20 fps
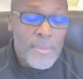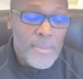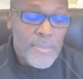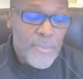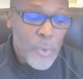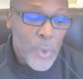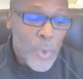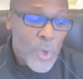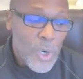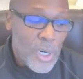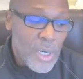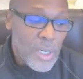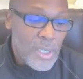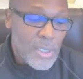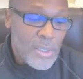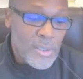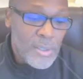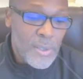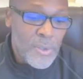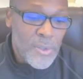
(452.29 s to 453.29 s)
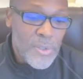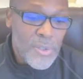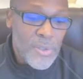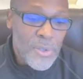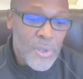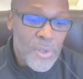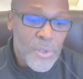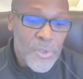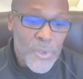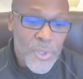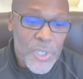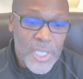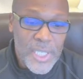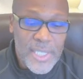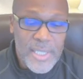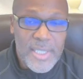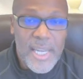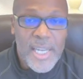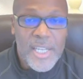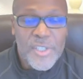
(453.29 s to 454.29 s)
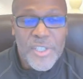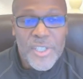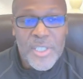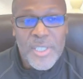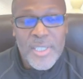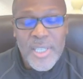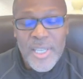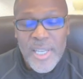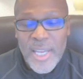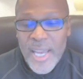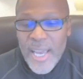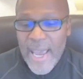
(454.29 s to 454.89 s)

for those organizations.